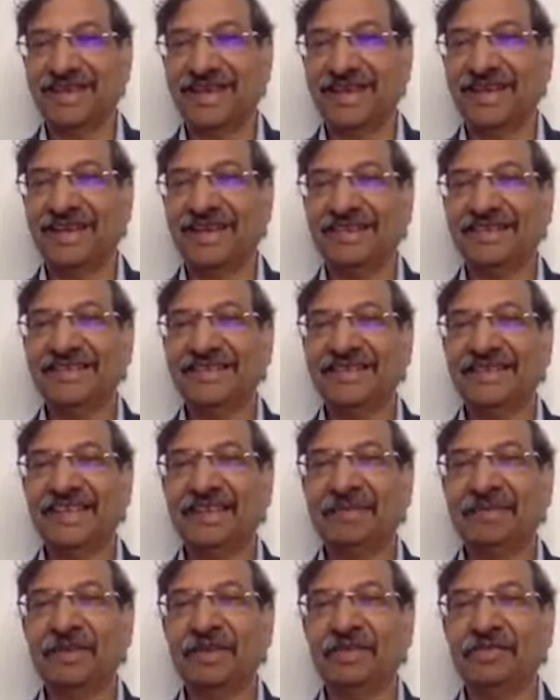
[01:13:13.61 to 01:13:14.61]
I asked
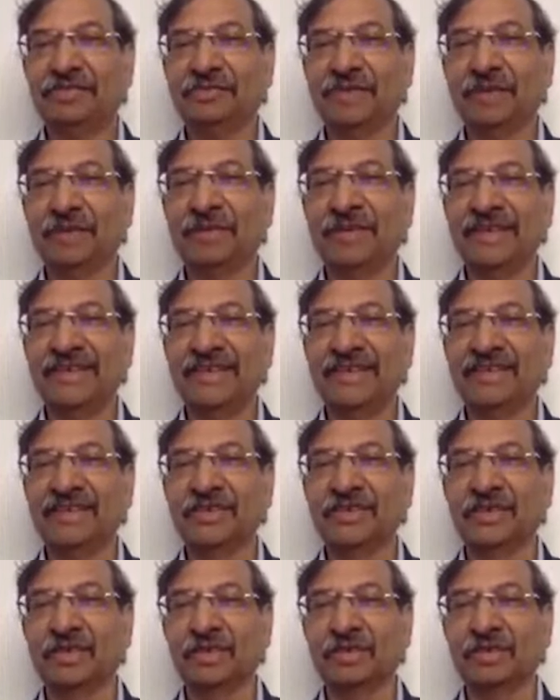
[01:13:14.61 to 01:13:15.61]
chairman of MTNL
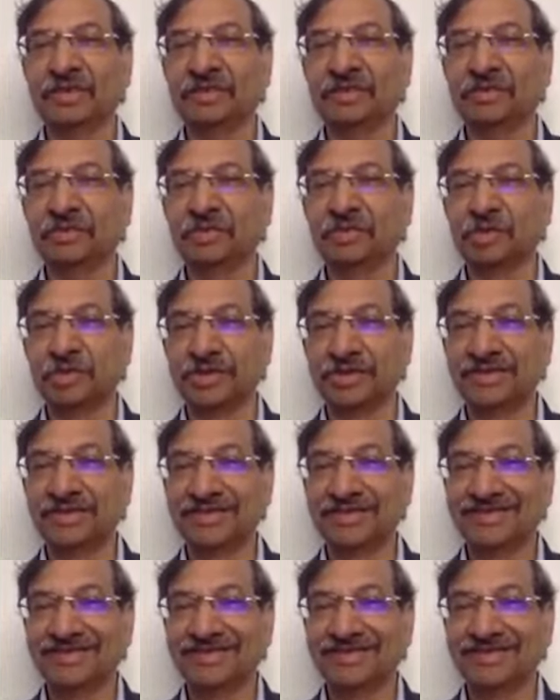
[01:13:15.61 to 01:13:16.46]
to come on my board